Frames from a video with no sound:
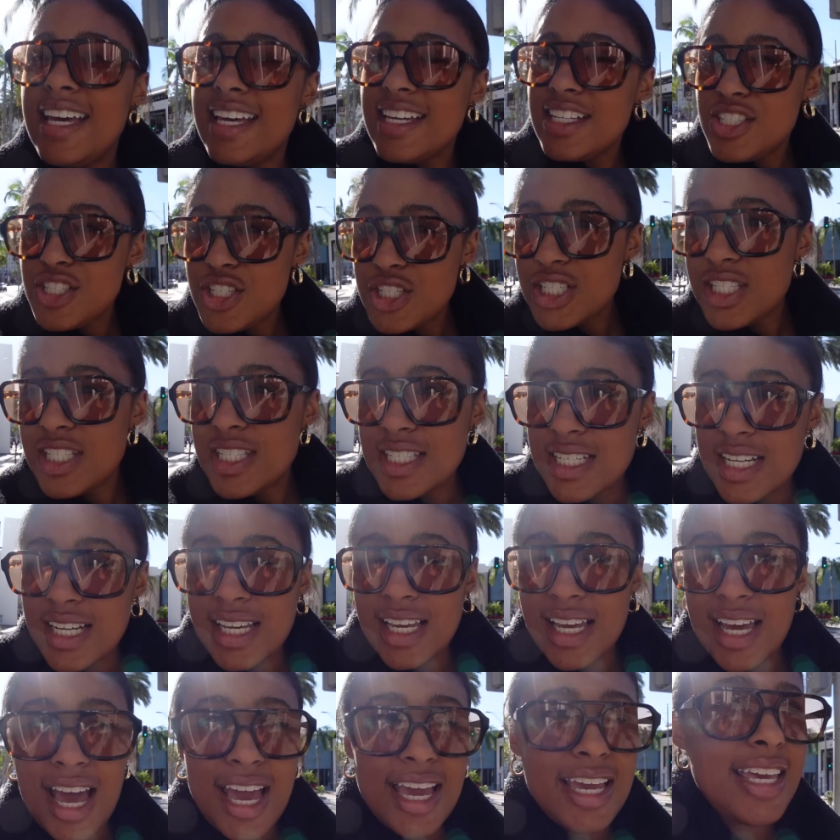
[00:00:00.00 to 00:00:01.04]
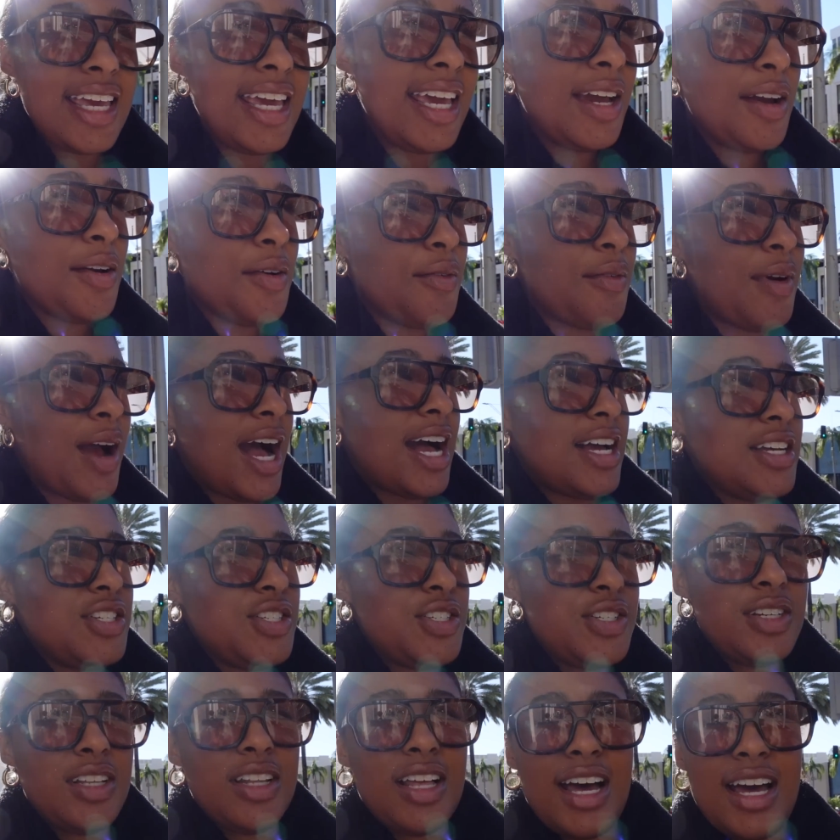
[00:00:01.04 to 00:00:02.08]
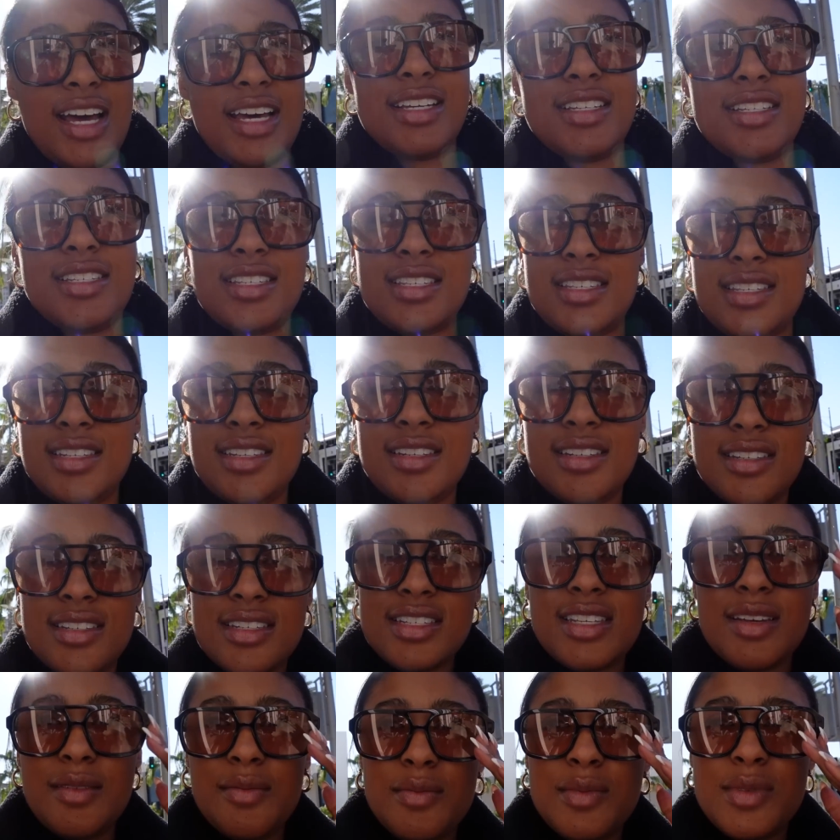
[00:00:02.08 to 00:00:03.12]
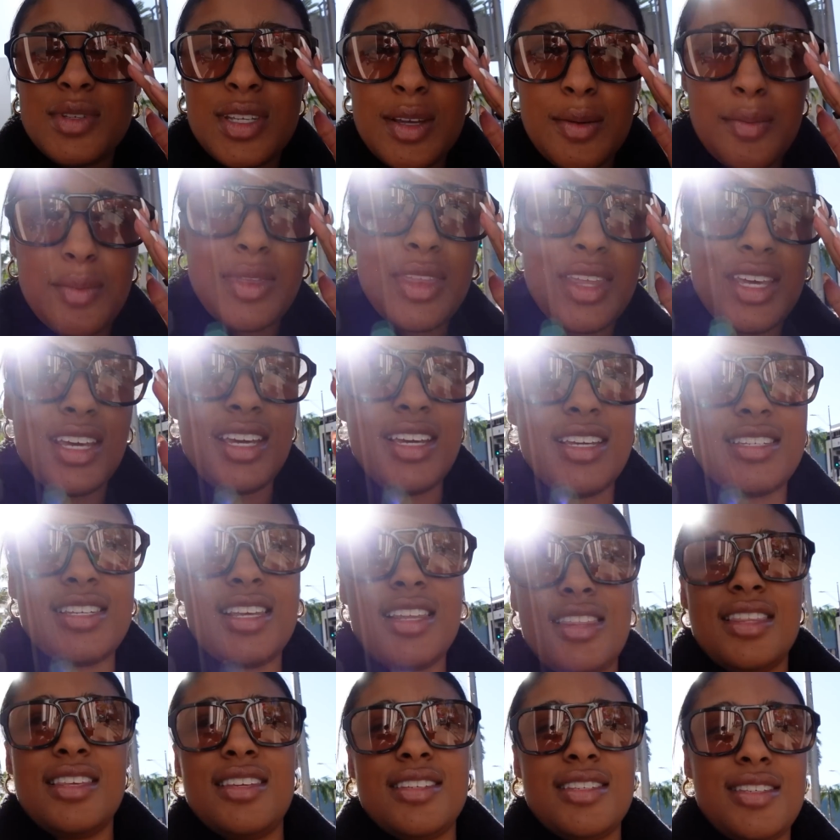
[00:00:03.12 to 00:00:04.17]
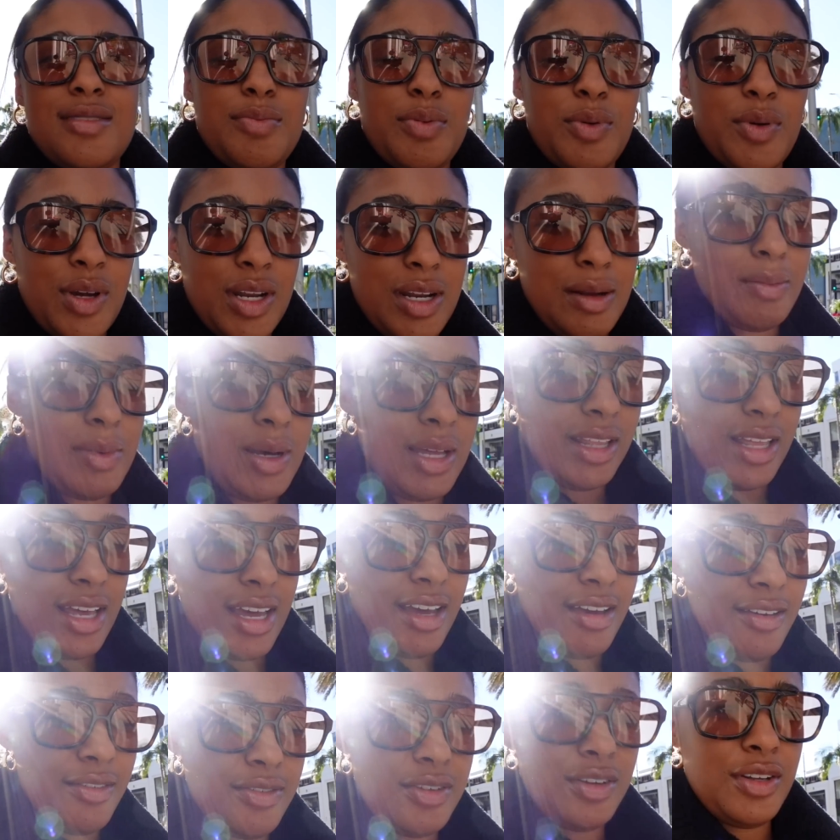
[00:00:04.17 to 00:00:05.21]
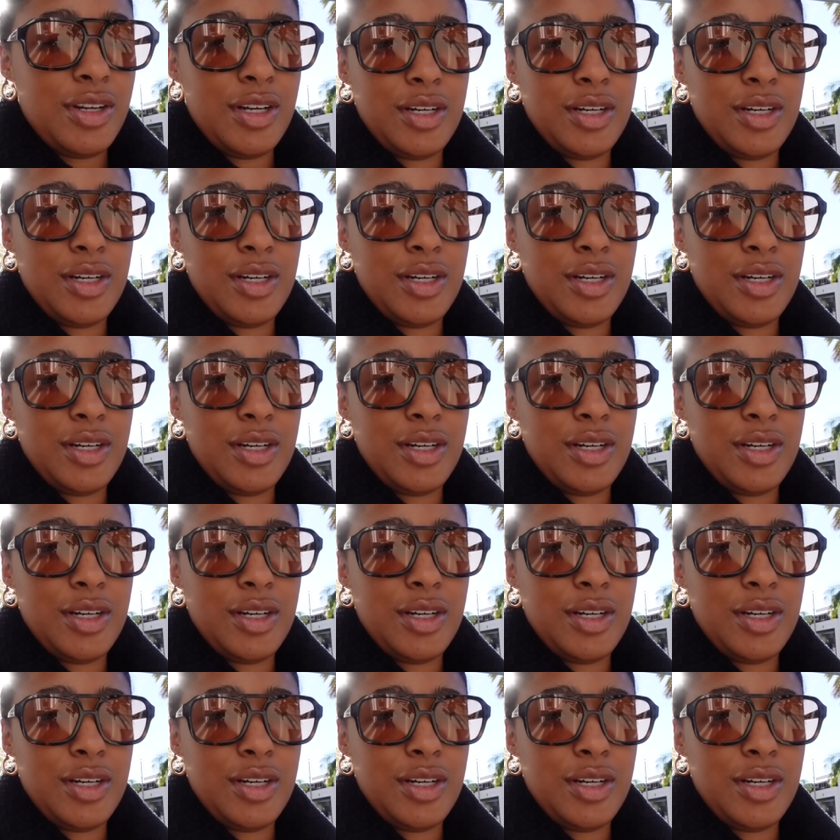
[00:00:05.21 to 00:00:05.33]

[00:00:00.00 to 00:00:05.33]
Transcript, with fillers: it just, I can't rationalize some things at this point in my life, you